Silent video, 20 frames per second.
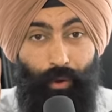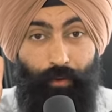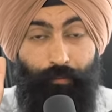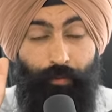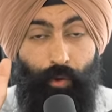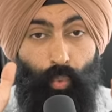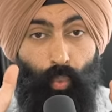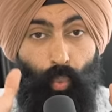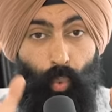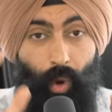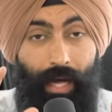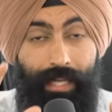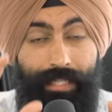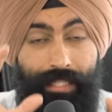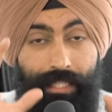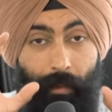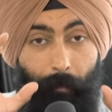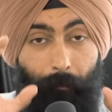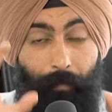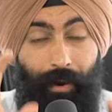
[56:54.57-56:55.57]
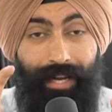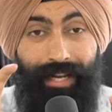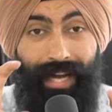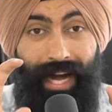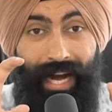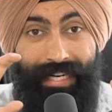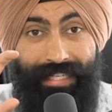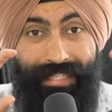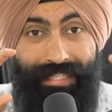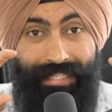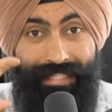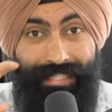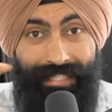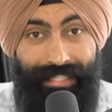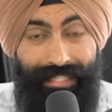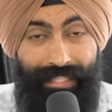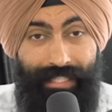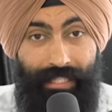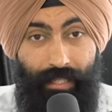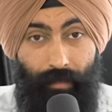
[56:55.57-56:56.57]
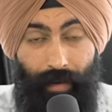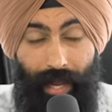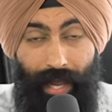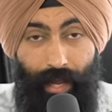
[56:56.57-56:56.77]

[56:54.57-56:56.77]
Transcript: If you want to break out of this system